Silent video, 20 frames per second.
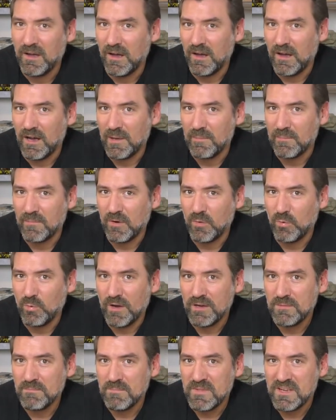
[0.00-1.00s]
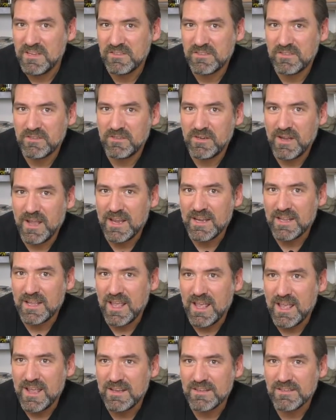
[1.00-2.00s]
I'm 1.88
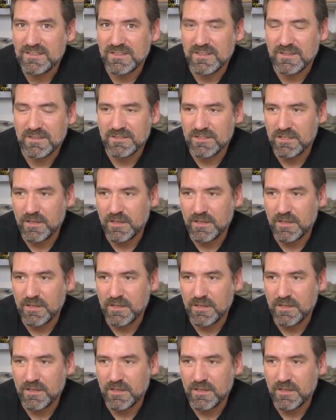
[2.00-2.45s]
meters,